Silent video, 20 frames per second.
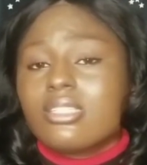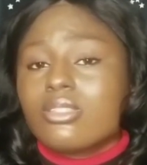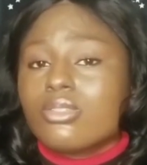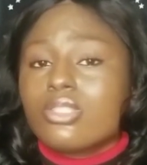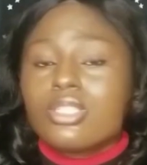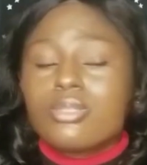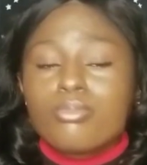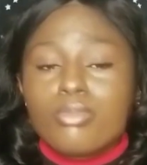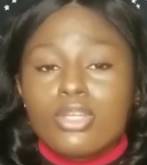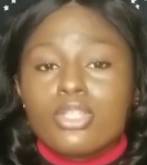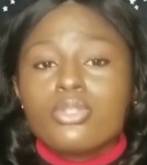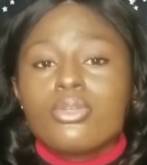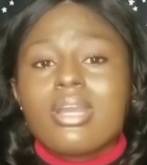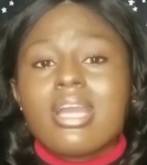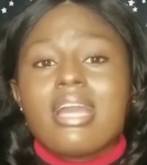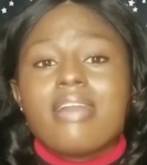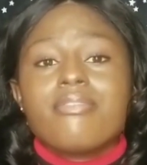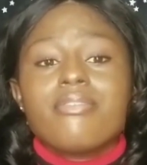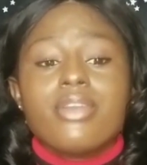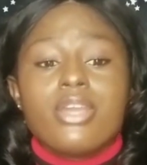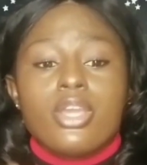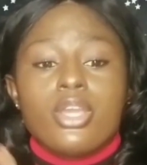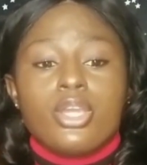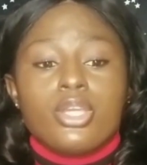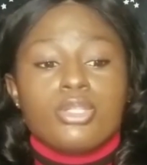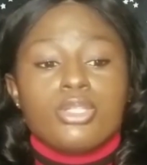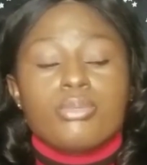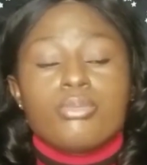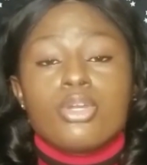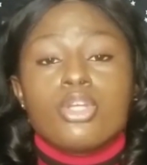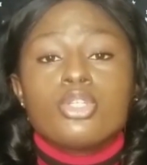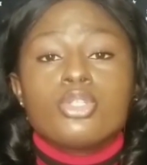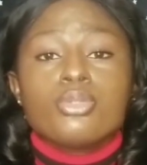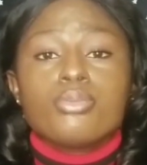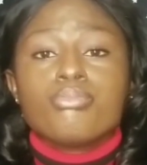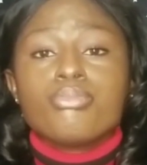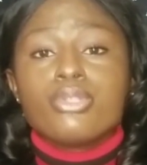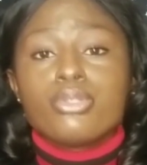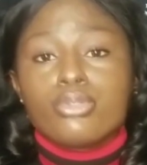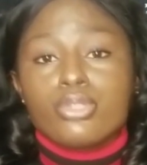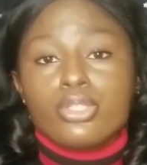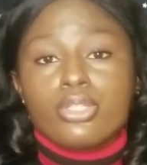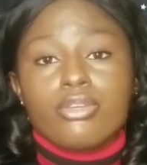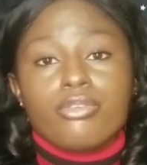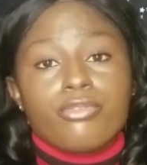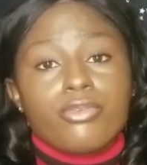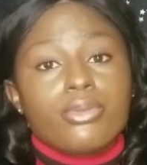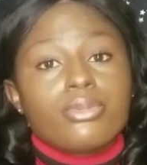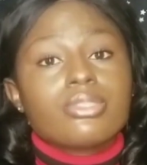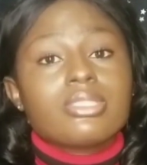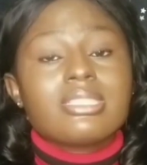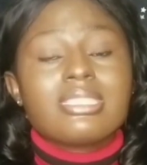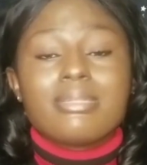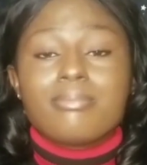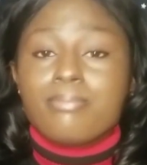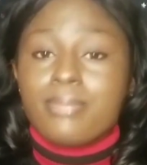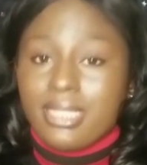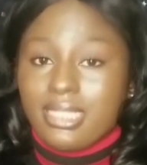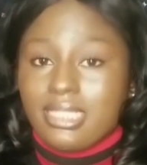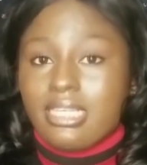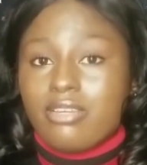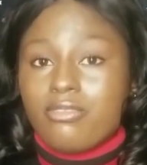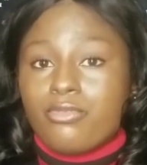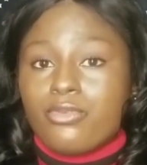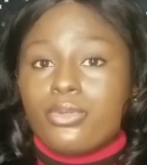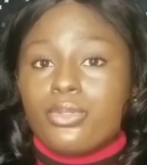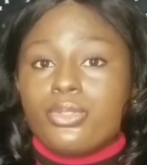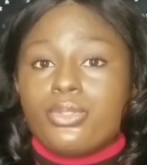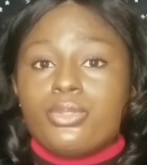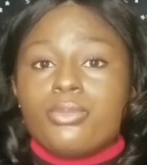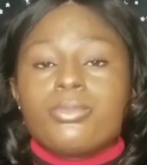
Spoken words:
So the more you have, the more you build your fund, the better for you.